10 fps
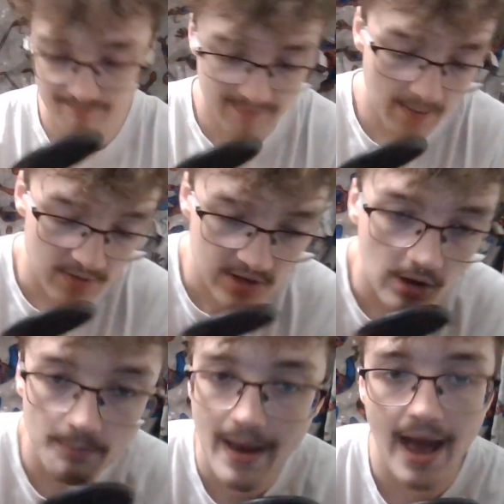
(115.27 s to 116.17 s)
I'm
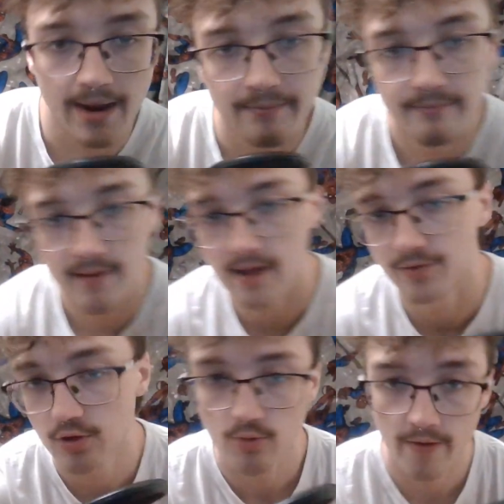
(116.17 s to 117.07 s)
still mad at
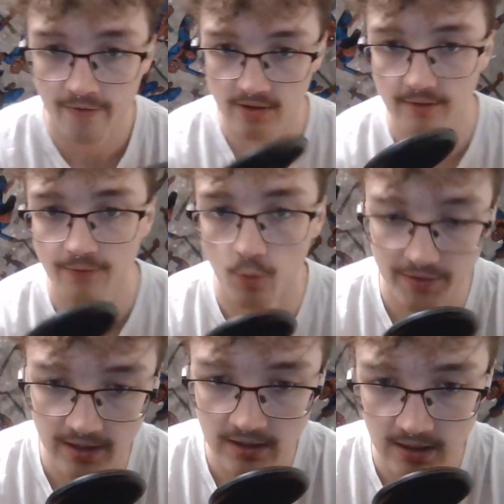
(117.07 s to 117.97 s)
the UFC for
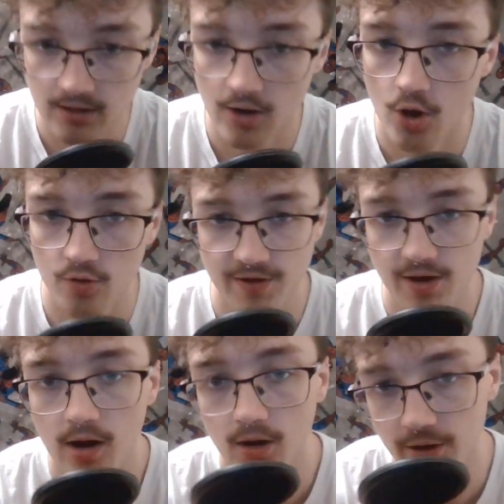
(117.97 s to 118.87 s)
what they did to Jose
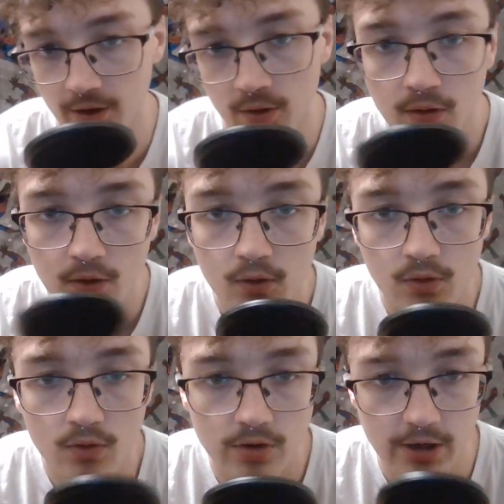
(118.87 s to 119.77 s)
Aldo.
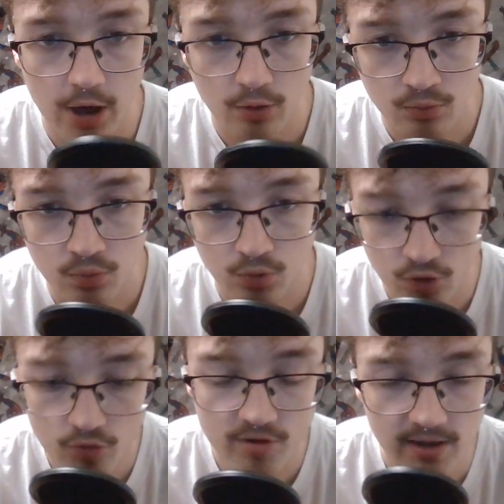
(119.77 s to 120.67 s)

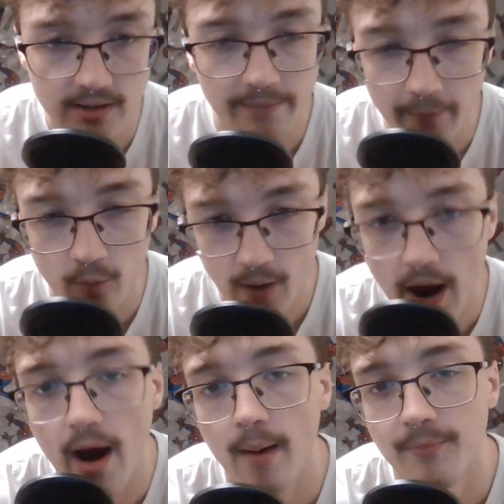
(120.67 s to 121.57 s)
Losing to
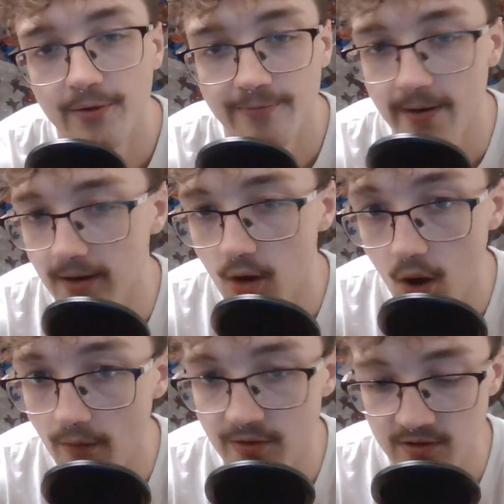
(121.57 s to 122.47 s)
Merab, defending all of his